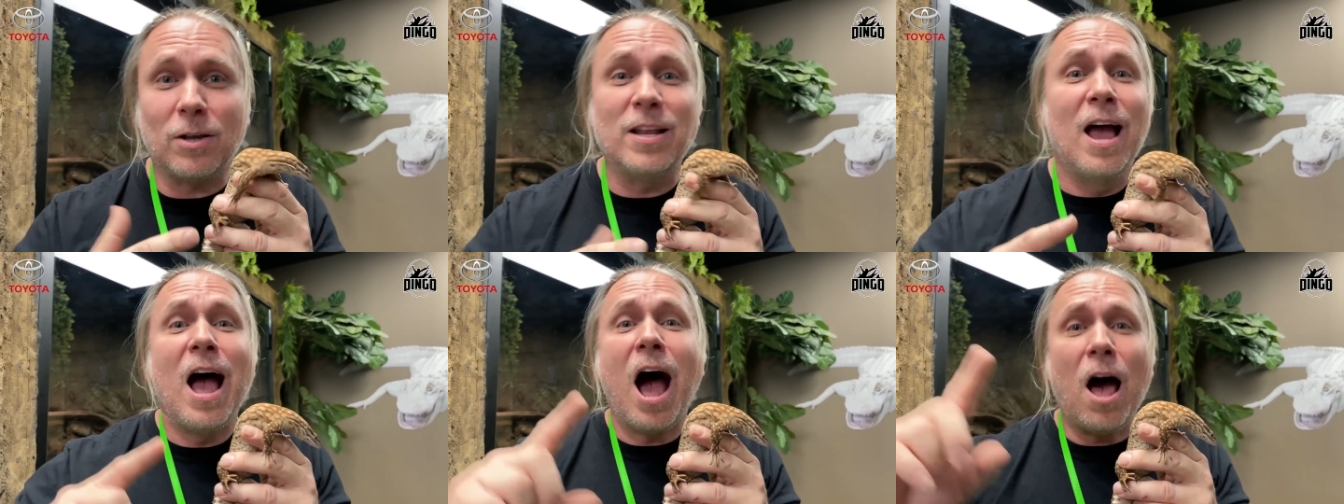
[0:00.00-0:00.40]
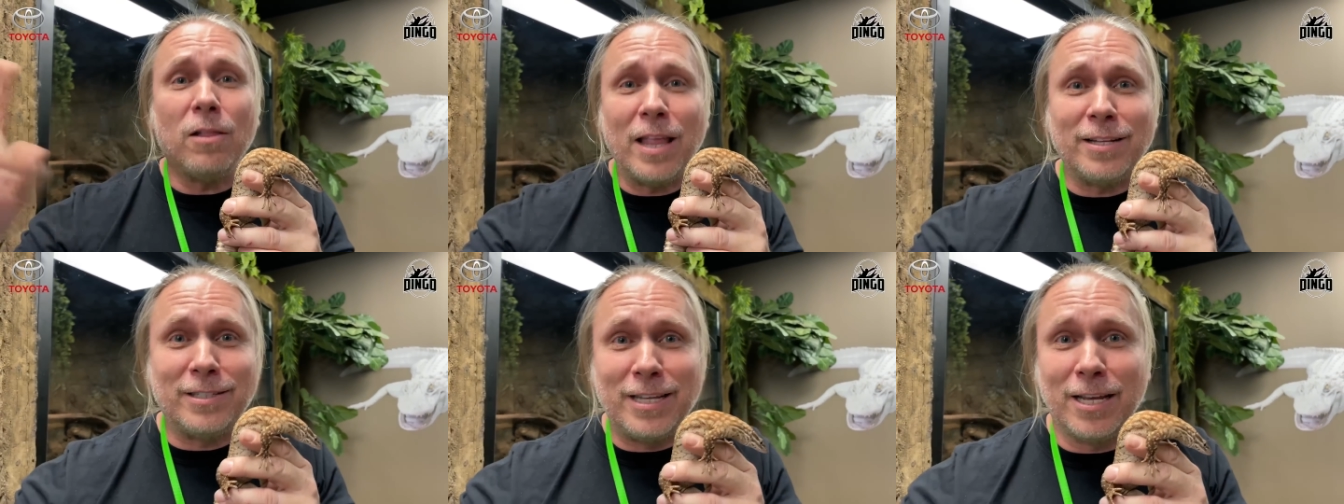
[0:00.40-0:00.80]
Uh, I'll
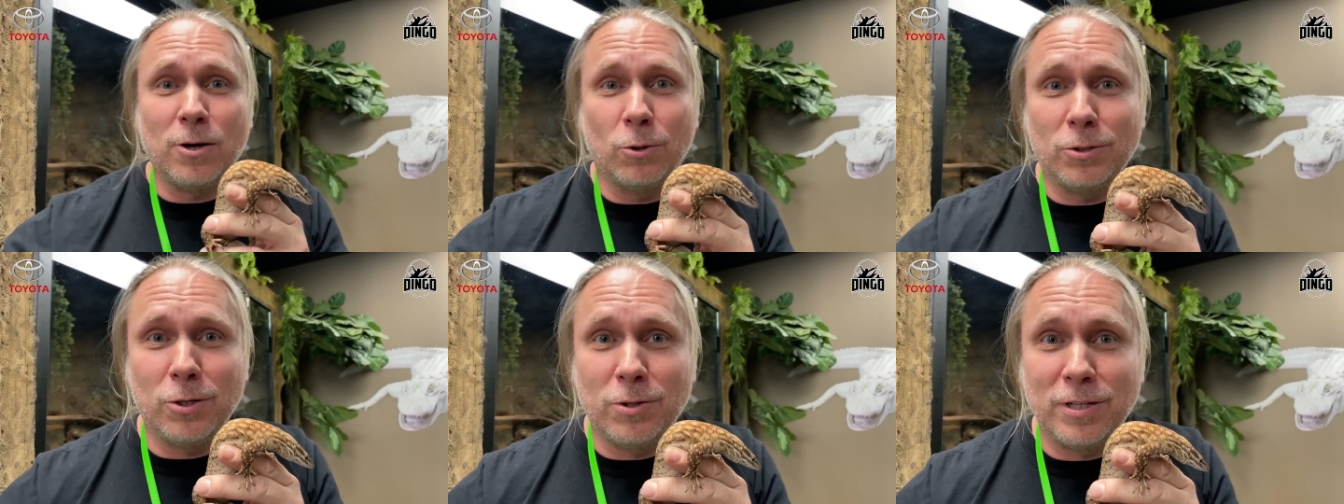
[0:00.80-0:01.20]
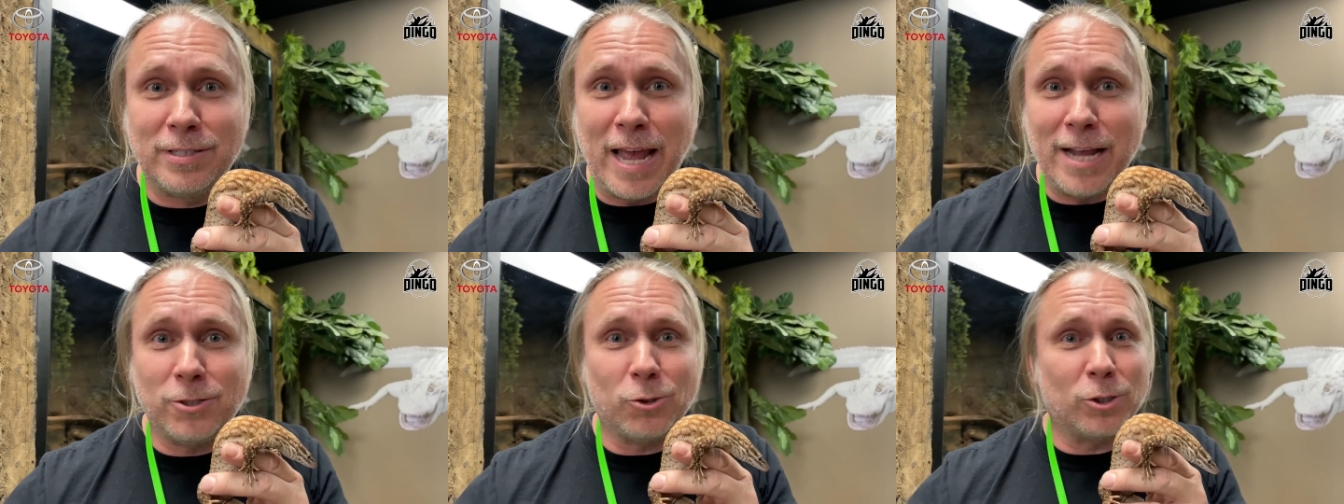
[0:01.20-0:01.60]
let Dingo do the
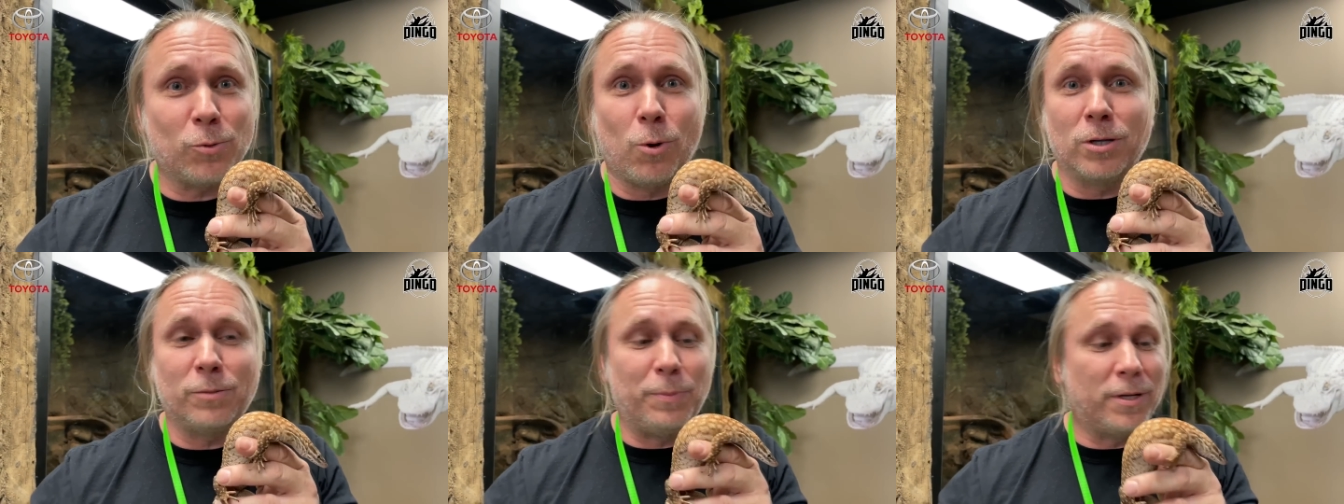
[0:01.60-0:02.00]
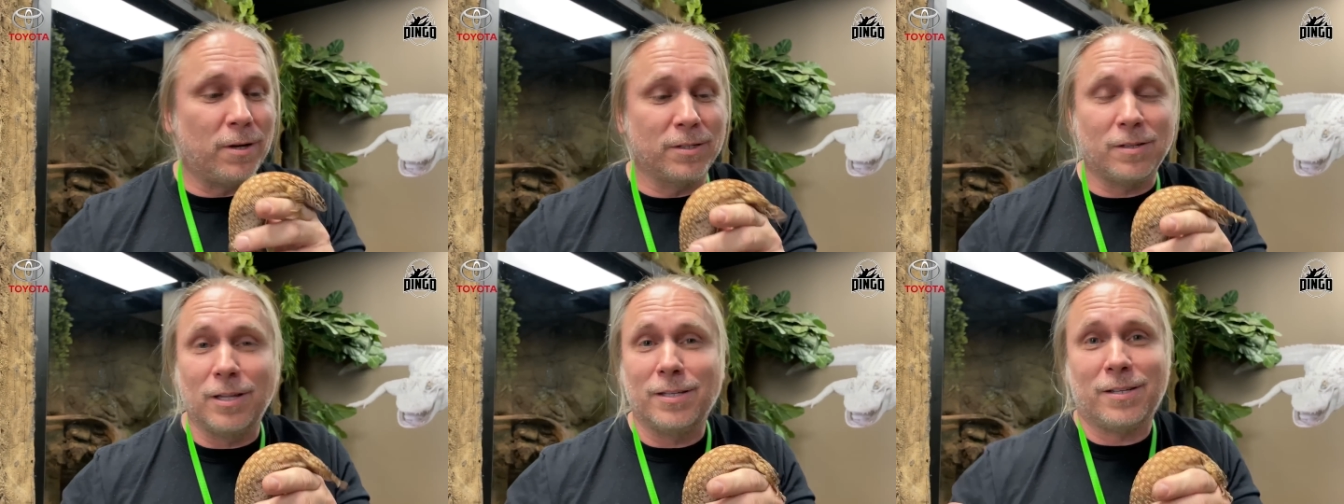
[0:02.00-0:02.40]
dangerous ones
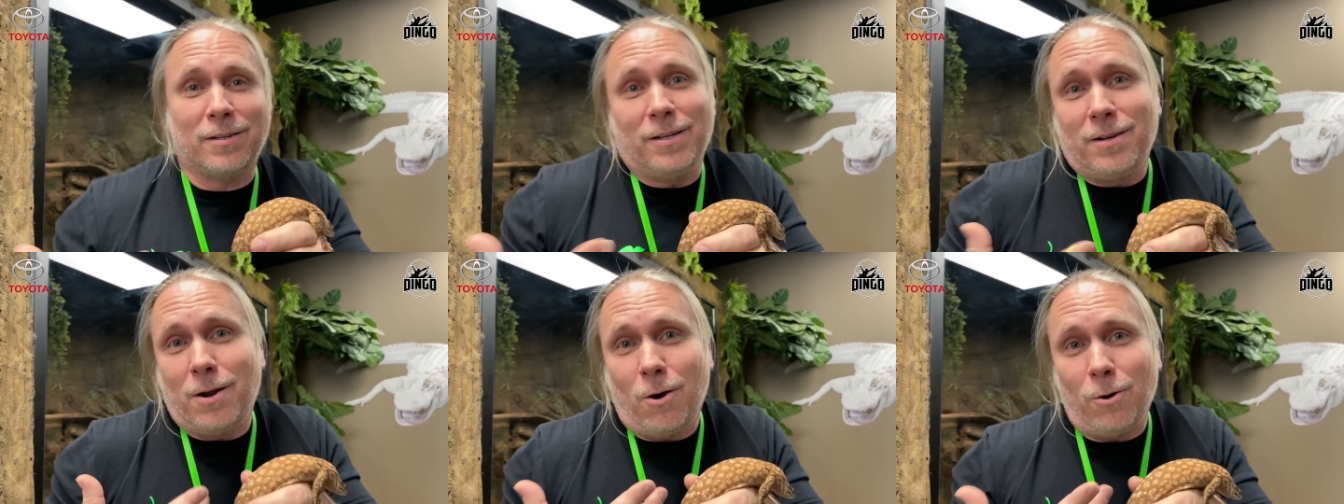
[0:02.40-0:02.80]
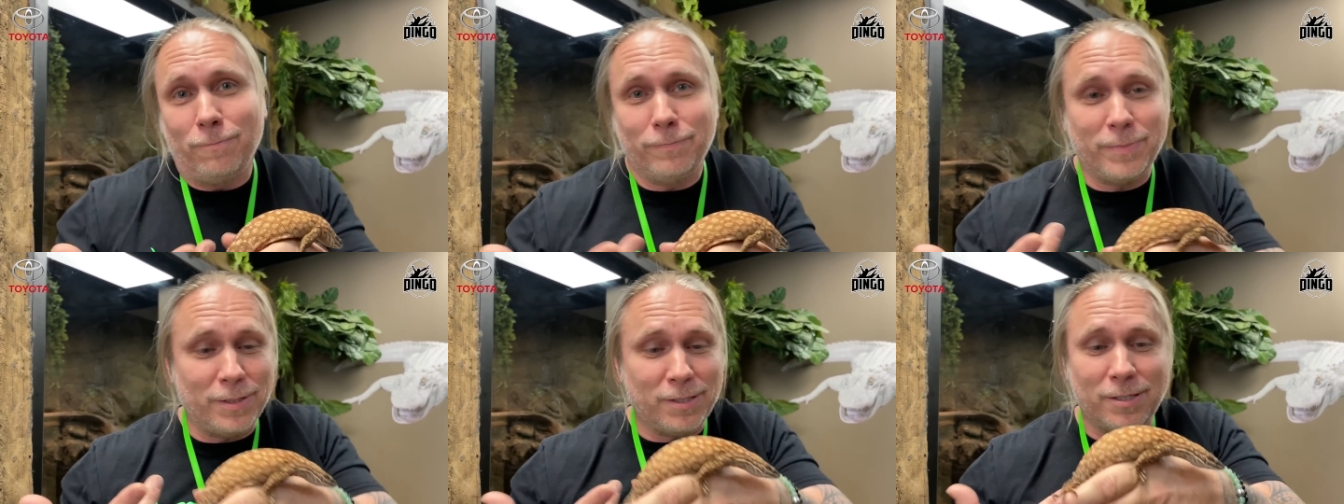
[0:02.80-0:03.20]
because listen, you know,
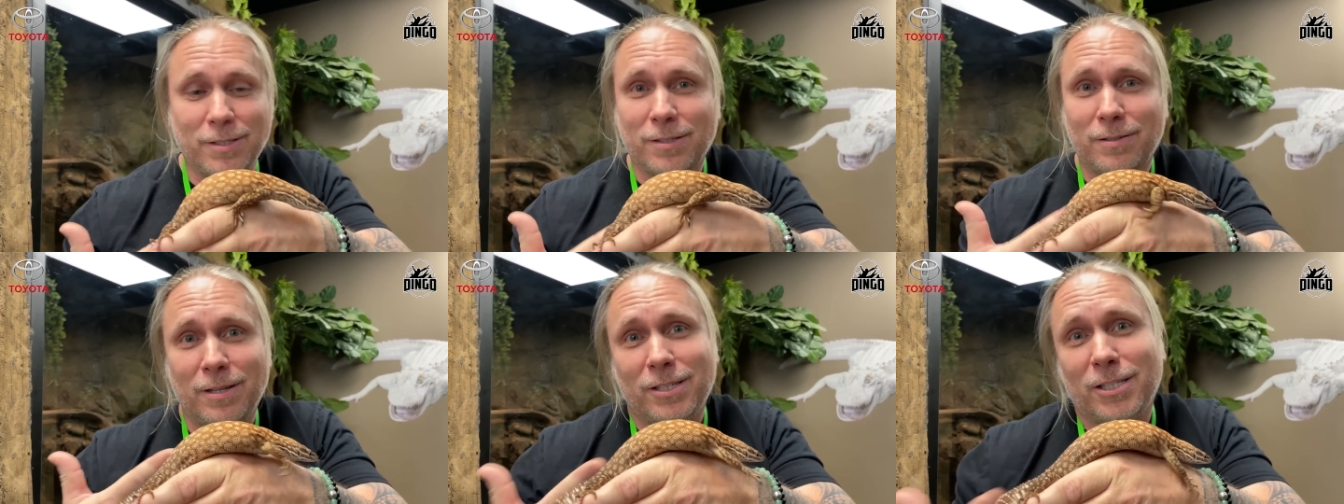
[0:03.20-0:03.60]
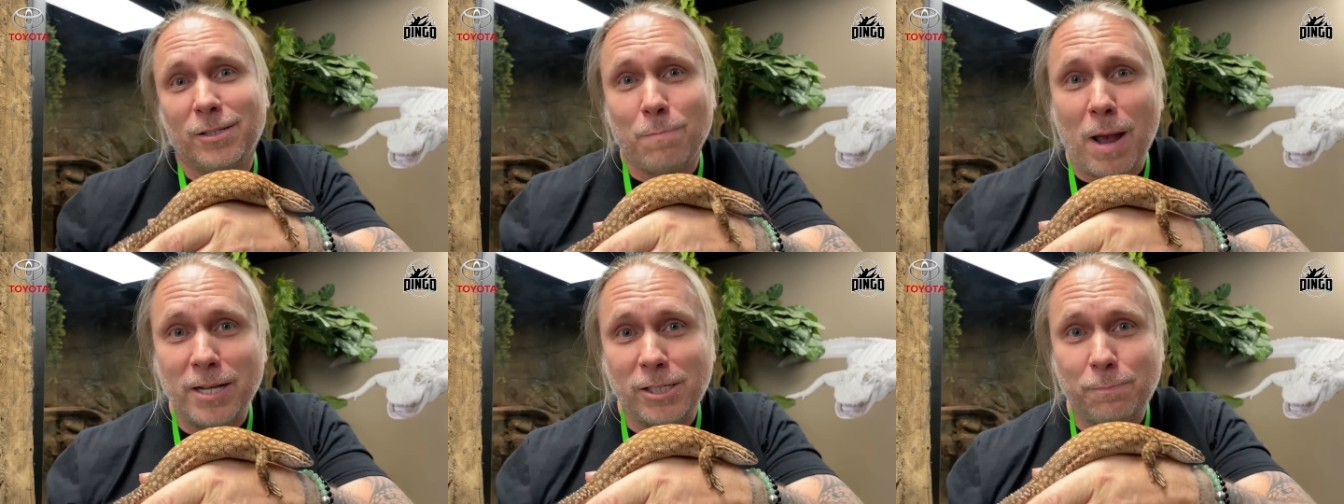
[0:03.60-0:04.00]
this is, this is
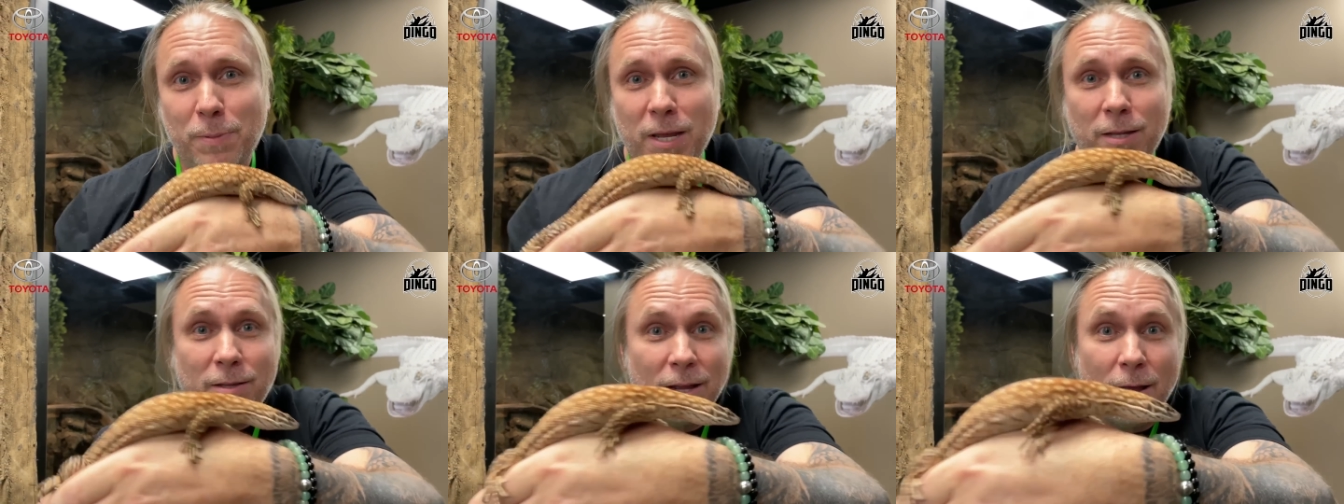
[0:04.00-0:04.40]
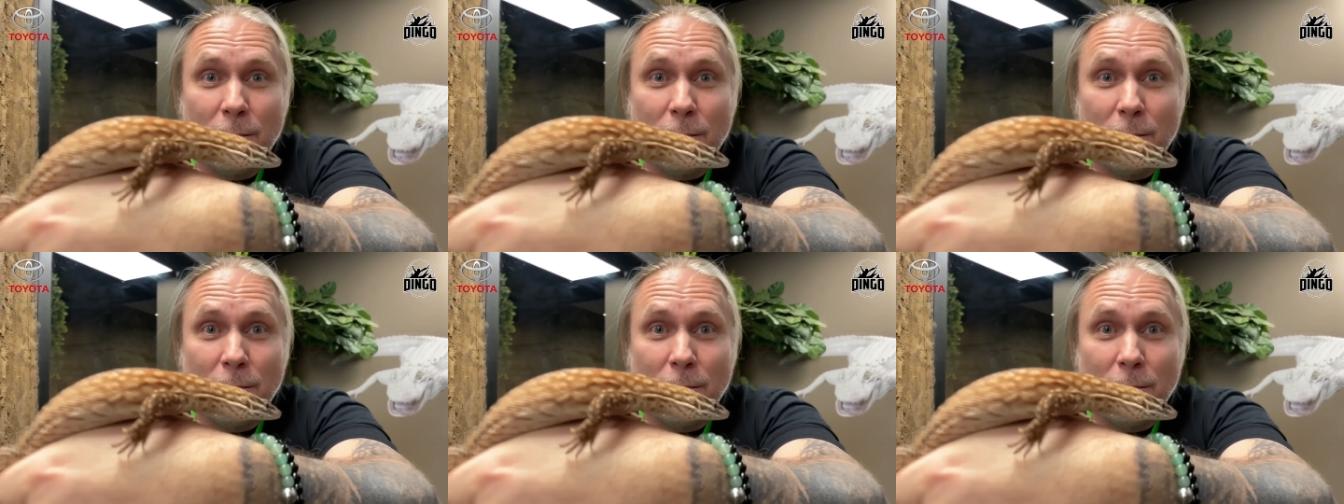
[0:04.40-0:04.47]
my speed,